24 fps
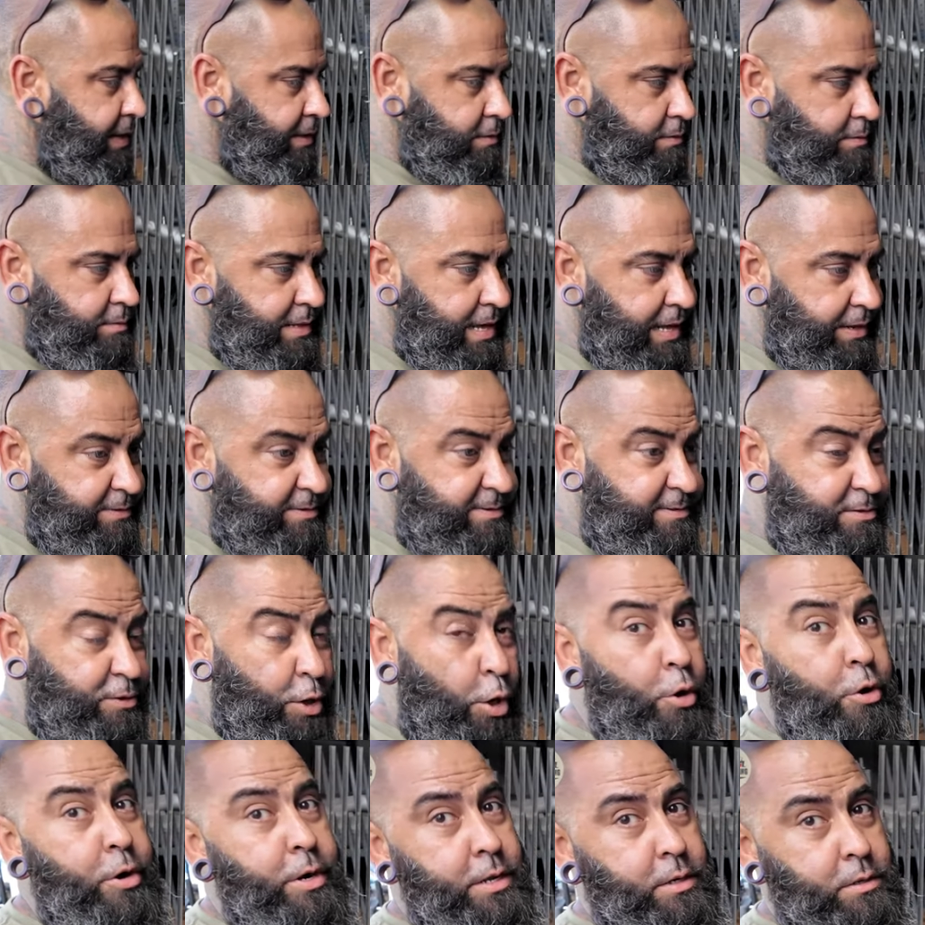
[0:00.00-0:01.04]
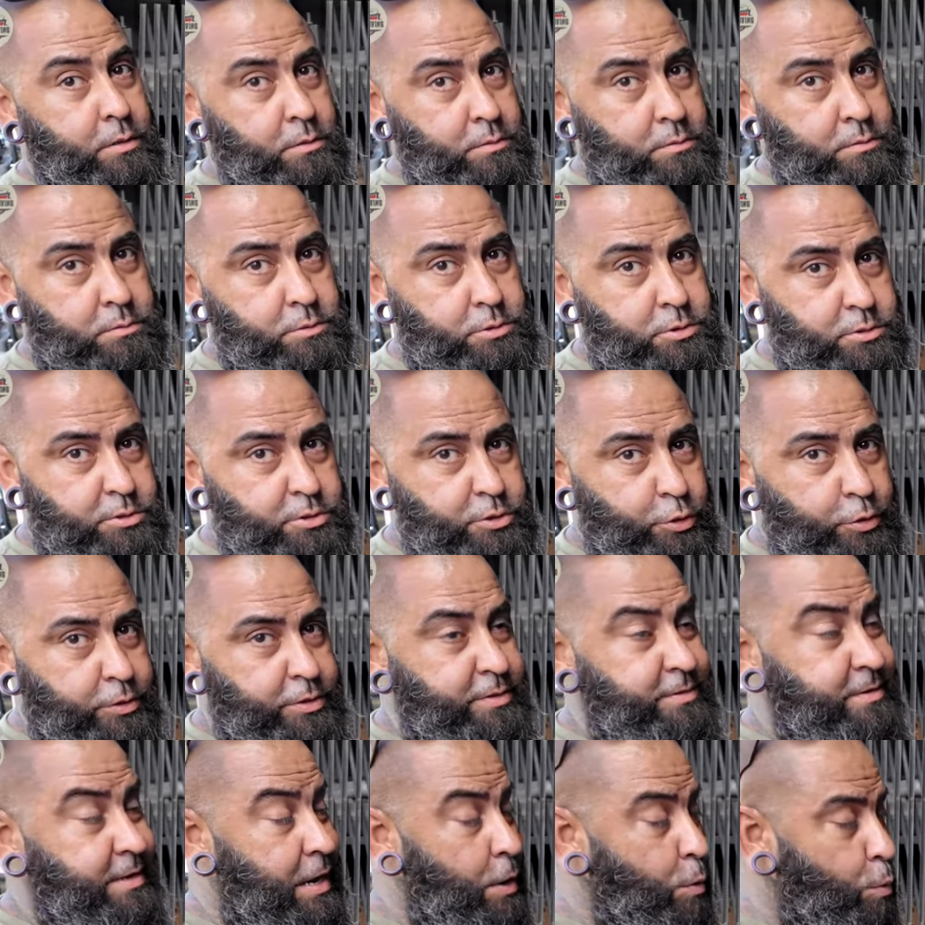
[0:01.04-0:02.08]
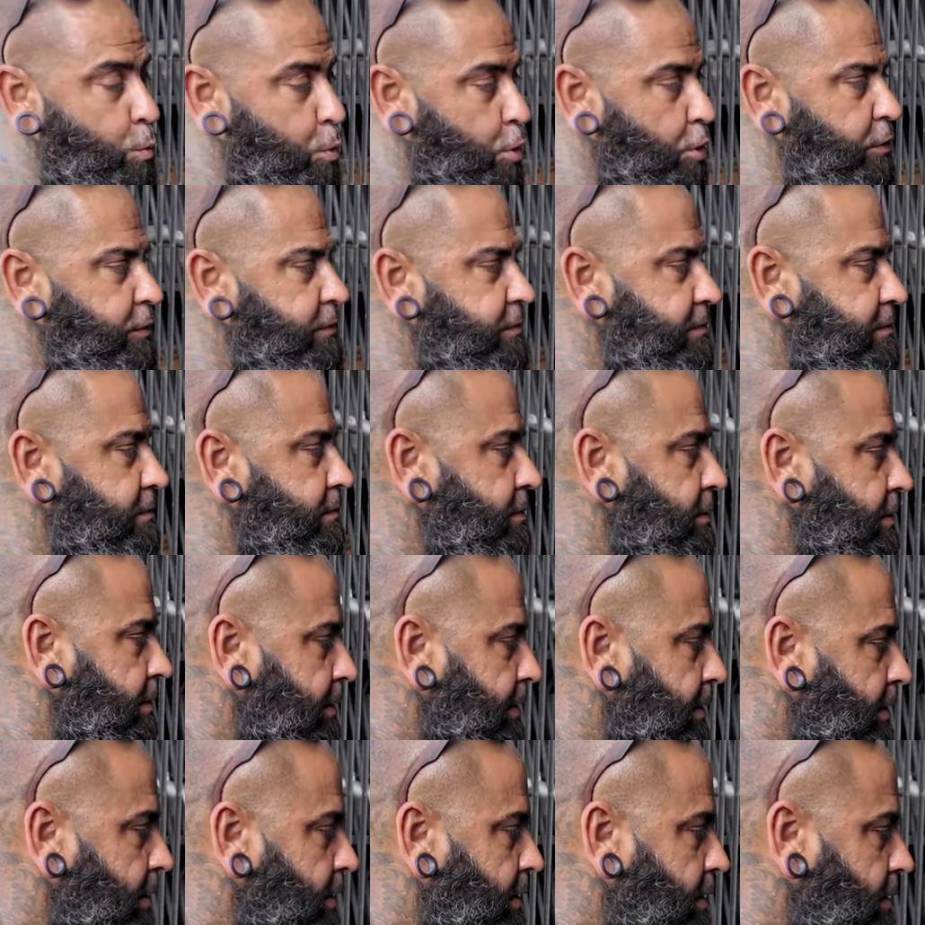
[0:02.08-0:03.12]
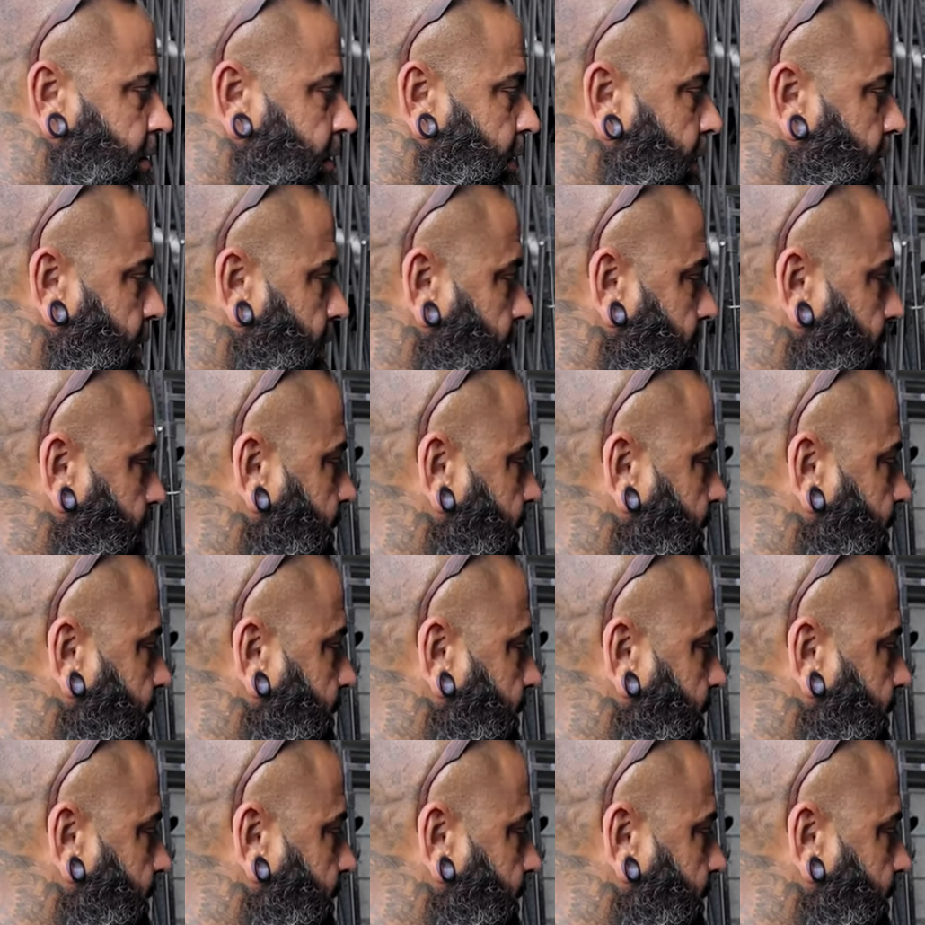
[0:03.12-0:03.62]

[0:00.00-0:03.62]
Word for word: it that's starting, so it doesn't get worse. Uh,